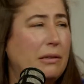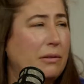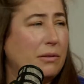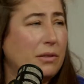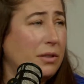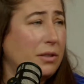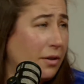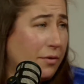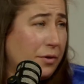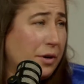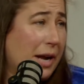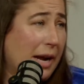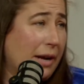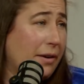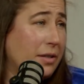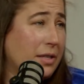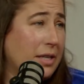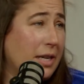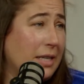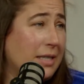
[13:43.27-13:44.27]
delivery
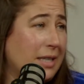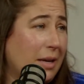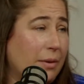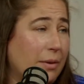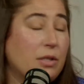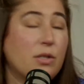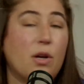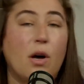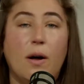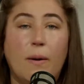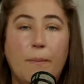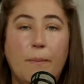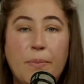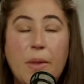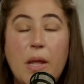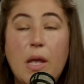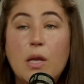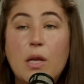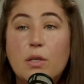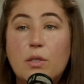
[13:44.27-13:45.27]
guarantee. Is that what it's called?
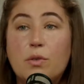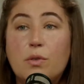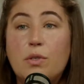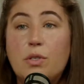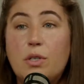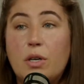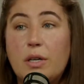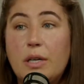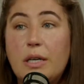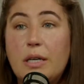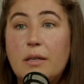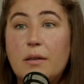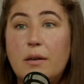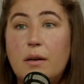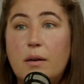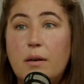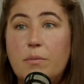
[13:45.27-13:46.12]
So starting